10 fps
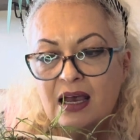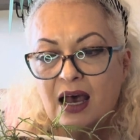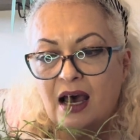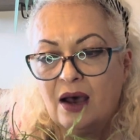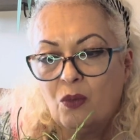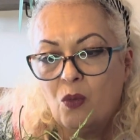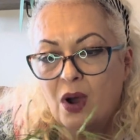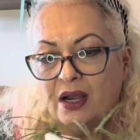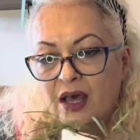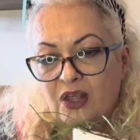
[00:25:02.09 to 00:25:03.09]

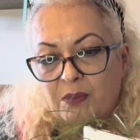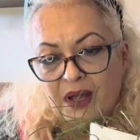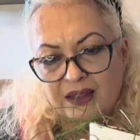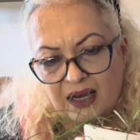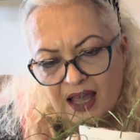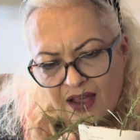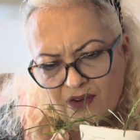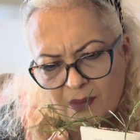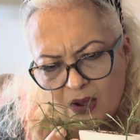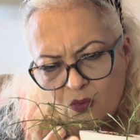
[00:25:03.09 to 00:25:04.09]
One other plant that I have
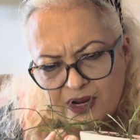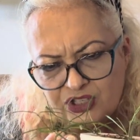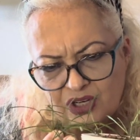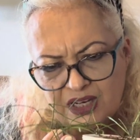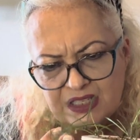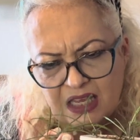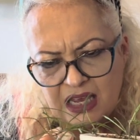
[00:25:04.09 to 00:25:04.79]
on my wish list